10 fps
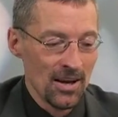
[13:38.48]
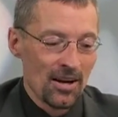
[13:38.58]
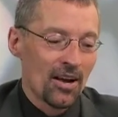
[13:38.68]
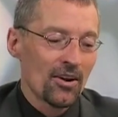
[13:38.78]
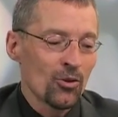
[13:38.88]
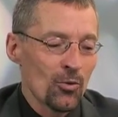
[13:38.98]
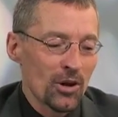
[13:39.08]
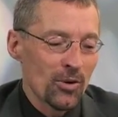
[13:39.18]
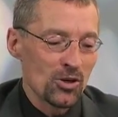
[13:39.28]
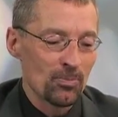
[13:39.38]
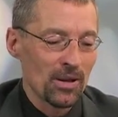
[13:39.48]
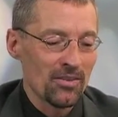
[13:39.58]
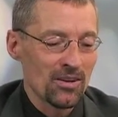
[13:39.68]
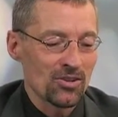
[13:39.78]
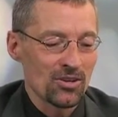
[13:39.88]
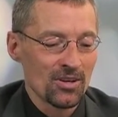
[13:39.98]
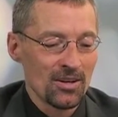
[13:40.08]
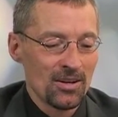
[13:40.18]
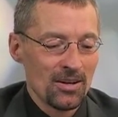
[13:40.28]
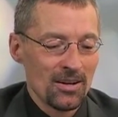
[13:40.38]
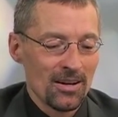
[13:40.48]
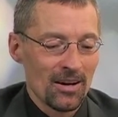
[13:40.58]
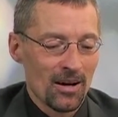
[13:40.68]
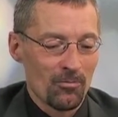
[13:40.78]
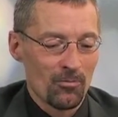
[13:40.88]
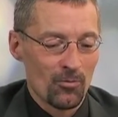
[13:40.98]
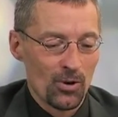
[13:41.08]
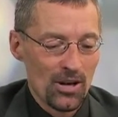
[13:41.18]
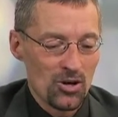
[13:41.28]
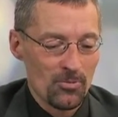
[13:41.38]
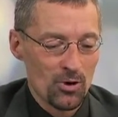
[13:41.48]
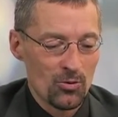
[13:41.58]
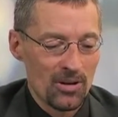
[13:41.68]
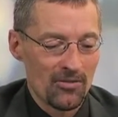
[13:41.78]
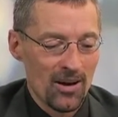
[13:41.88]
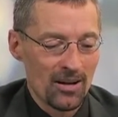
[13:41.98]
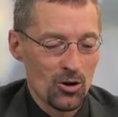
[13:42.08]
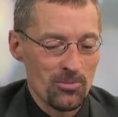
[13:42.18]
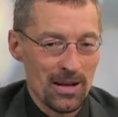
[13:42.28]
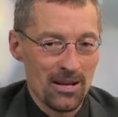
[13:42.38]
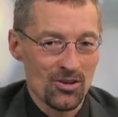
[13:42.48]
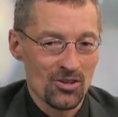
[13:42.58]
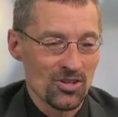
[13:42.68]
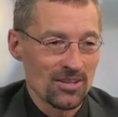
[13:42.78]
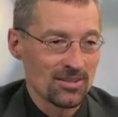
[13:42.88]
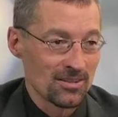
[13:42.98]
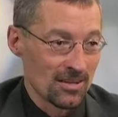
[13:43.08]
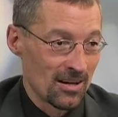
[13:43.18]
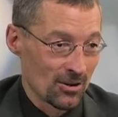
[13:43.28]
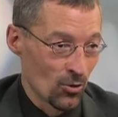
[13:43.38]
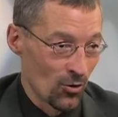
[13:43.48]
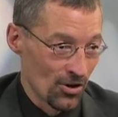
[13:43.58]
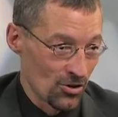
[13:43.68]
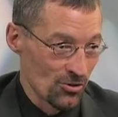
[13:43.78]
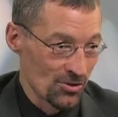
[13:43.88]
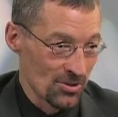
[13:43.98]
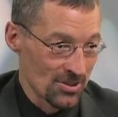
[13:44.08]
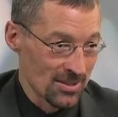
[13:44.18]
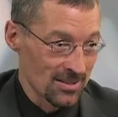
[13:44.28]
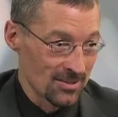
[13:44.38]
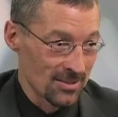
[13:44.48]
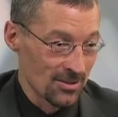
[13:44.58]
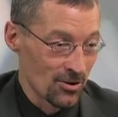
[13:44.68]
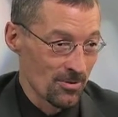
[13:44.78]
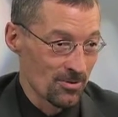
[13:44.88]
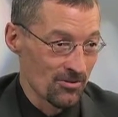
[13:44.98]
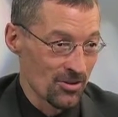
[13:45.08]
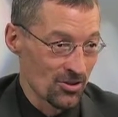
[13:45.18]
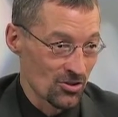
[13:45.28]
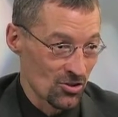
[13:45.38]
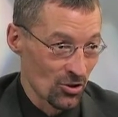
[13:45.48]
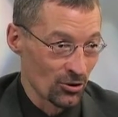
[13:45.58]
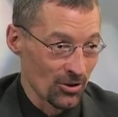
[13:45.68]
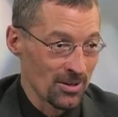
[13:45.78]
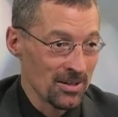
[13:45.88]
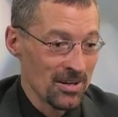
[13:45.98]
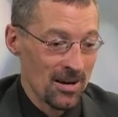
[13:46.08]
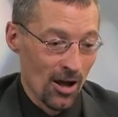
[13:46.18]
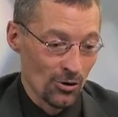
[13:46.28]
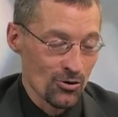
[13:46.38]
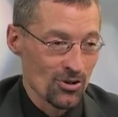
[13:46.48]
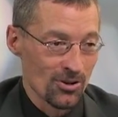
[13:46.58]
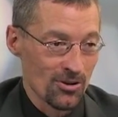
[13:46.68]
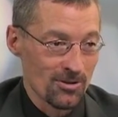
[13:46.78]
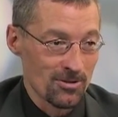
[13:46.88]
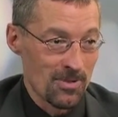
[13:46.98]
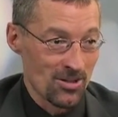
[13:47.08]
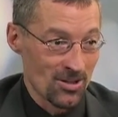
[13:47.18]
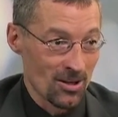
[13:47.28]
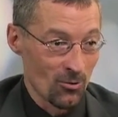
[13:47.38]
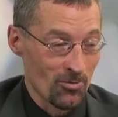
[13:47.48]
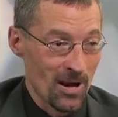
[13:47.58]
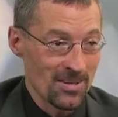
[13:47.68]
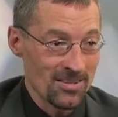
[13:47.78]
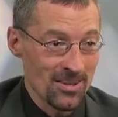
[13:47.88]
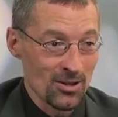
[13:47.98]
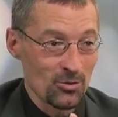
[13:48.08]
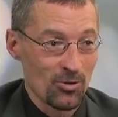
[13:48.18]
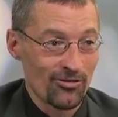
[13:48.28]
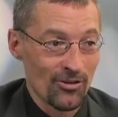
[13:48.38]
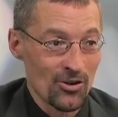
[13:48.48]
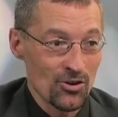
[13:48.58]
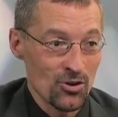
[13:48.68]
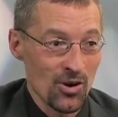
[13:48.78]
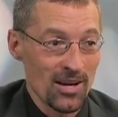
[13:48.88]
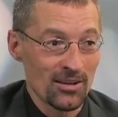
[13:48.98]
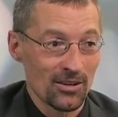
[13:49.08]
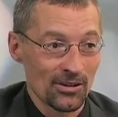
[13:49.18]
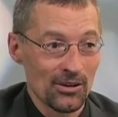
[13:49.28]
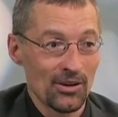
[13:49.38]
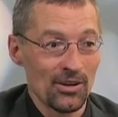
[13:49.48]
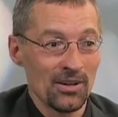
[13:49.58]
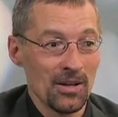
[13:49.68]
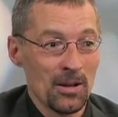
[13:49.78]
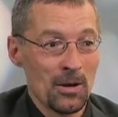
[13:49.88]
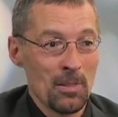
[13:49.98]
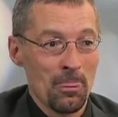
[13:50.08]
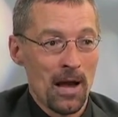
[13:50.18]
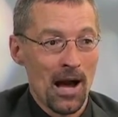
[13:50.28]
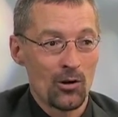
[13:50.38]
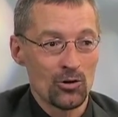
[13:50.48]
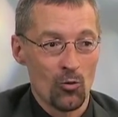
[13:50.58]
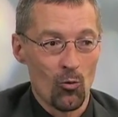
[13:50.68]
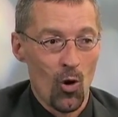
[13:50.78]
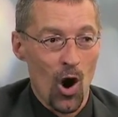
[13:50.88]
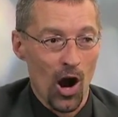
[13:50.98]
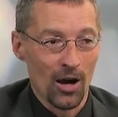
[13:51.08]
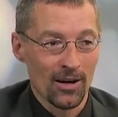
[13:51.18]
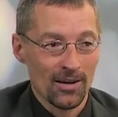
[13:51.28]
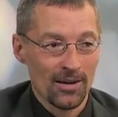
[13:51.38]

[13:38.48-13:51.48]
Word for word: And another way to explain this um, relation between divine and human agencies, uh, Torrance uses it in terms of his children. I'll use it in terms of my son. When my sons were first trying to learn how to walk,